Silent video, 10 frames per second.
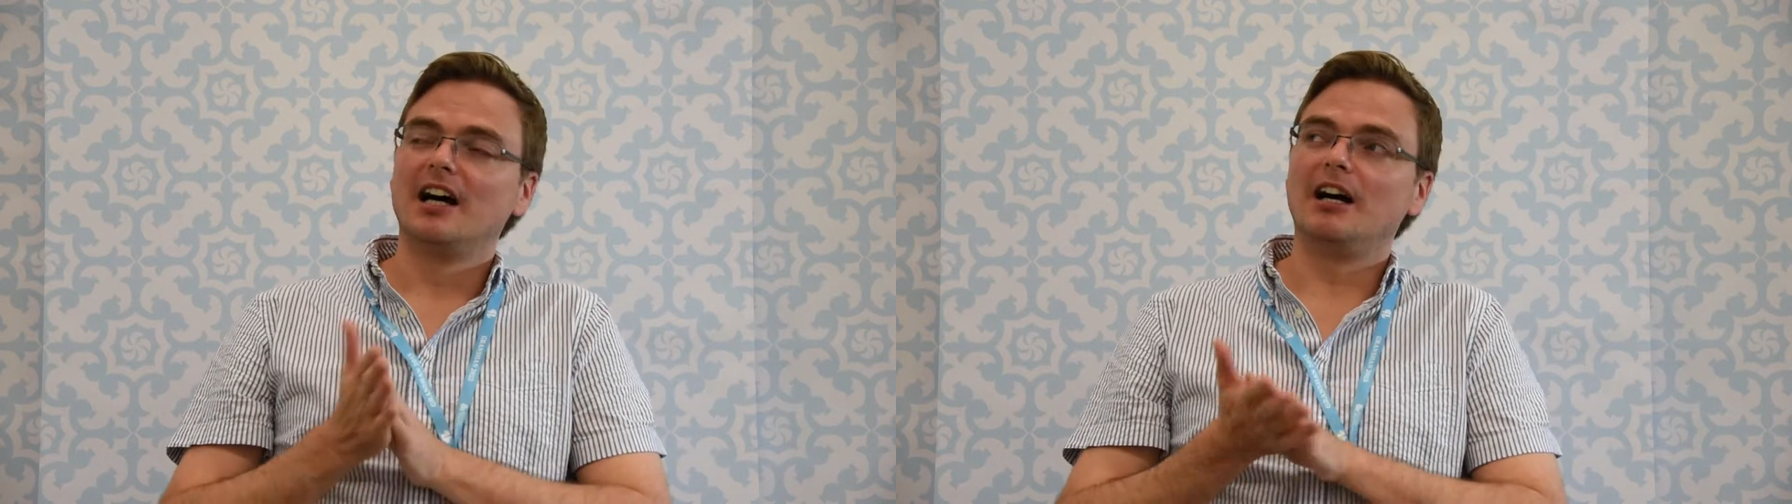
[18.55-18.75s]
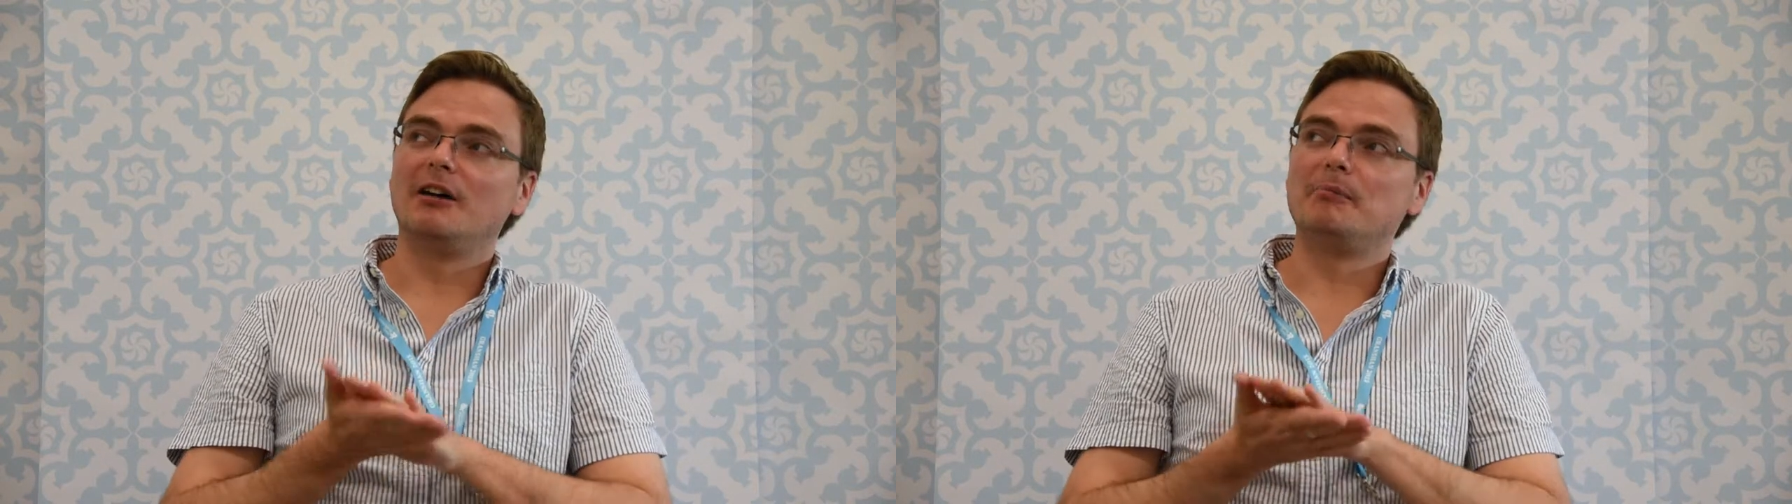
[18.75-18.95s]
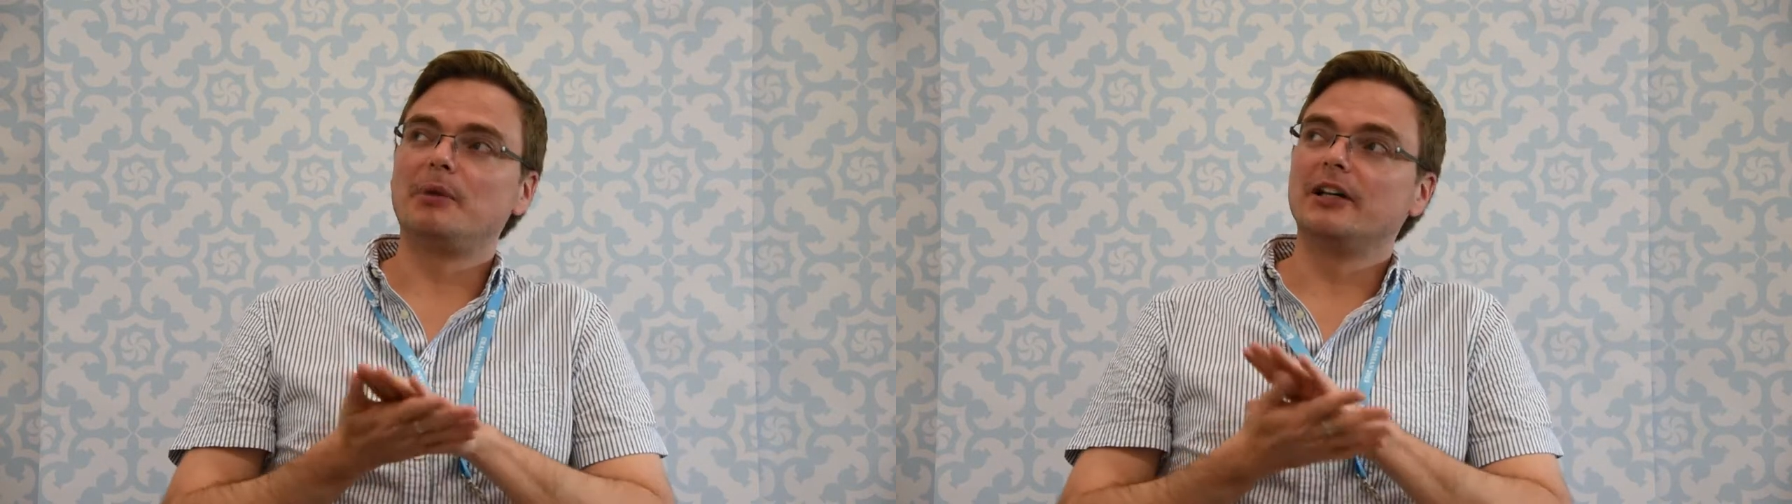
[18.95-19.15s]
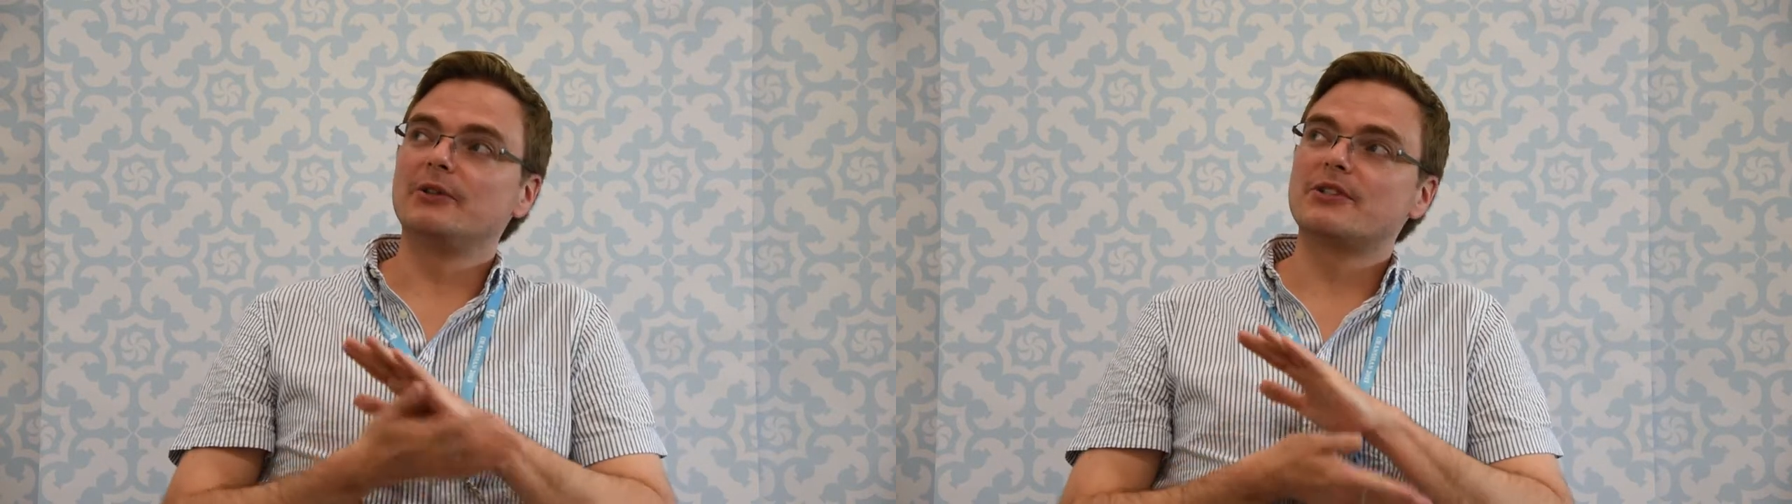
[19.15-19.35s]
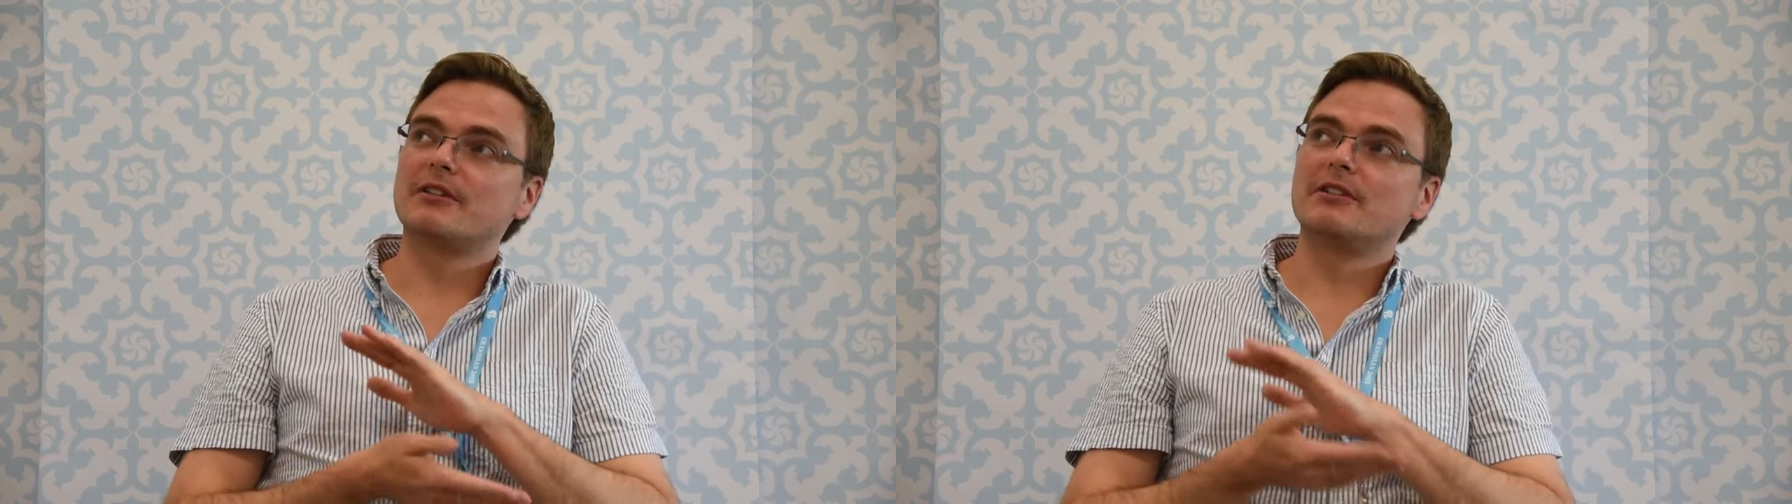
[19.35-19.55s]
um, but I
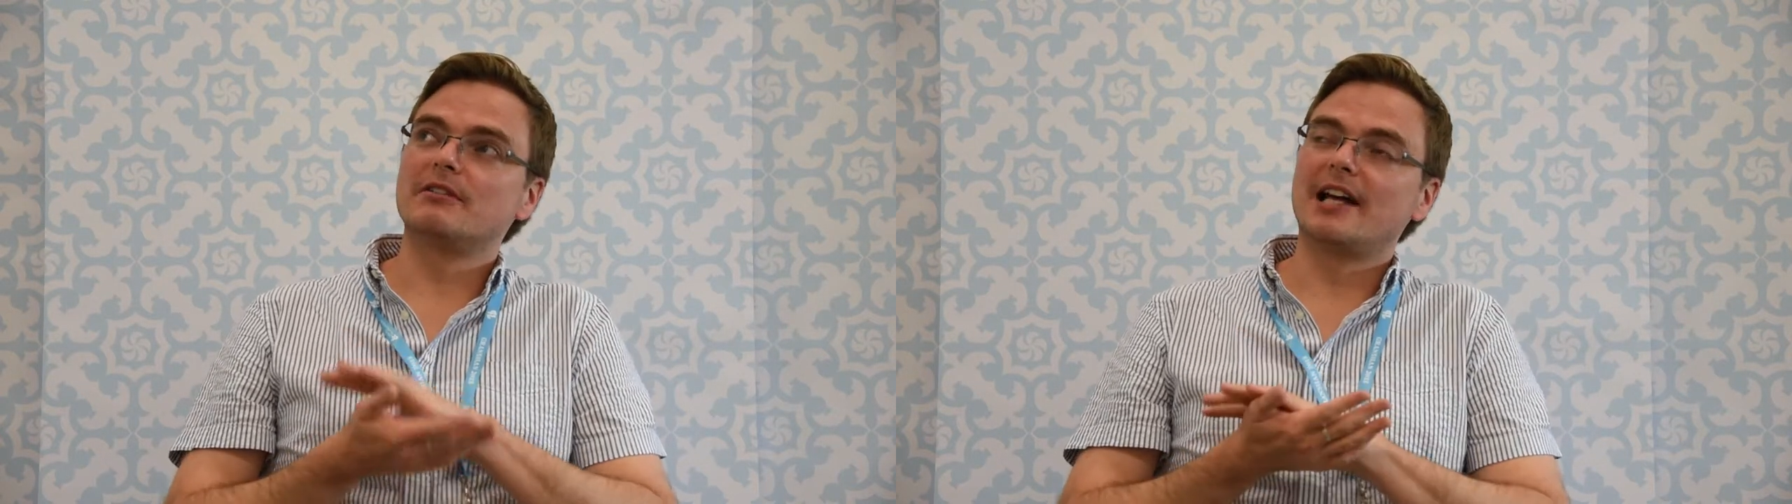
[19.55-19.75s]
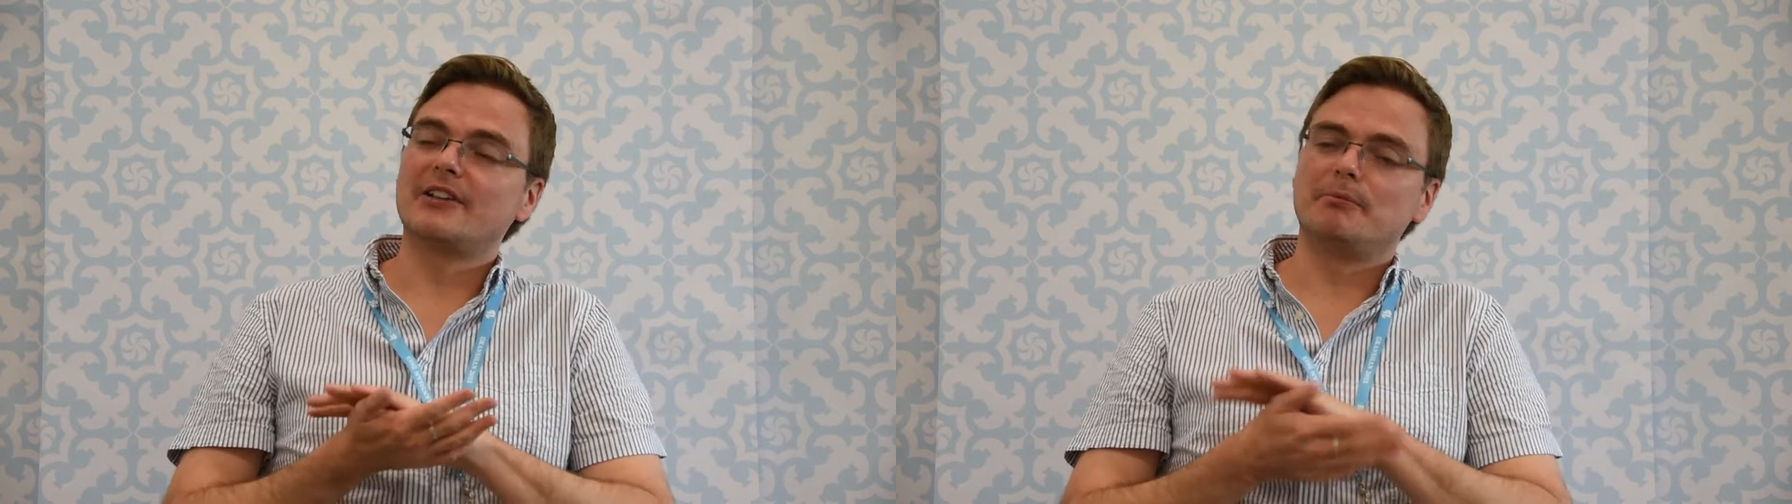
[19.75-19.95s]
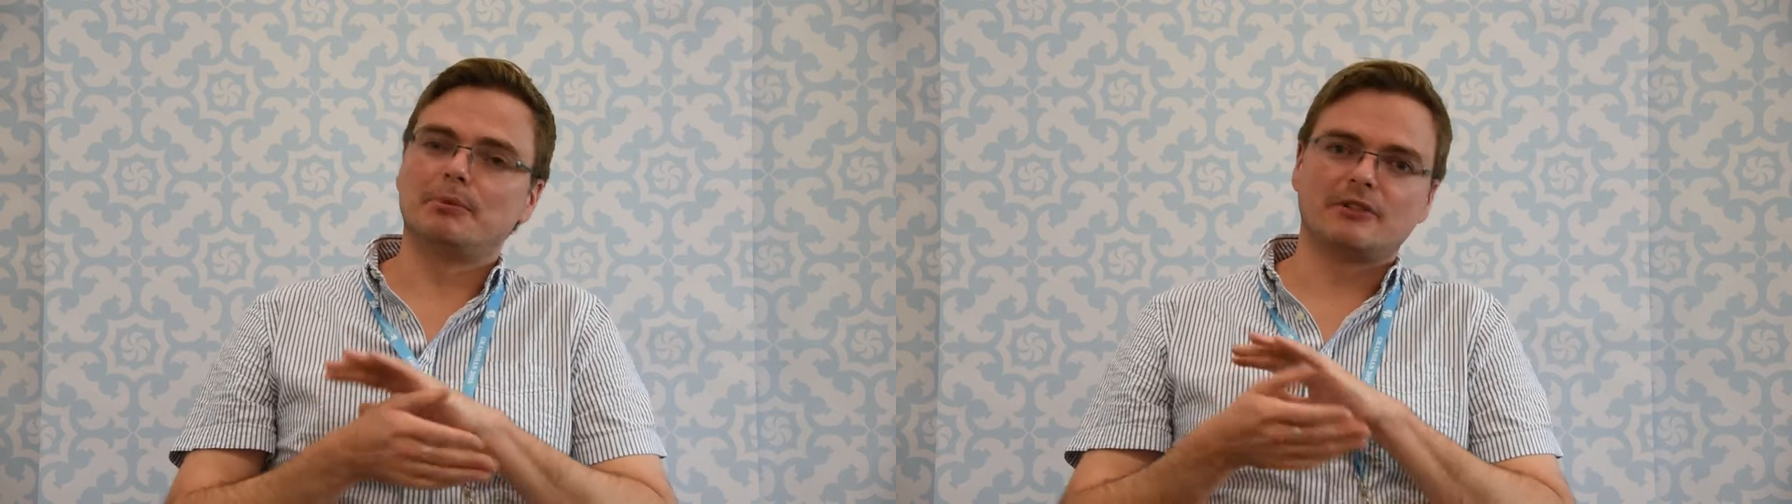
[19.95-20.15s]
also do Latin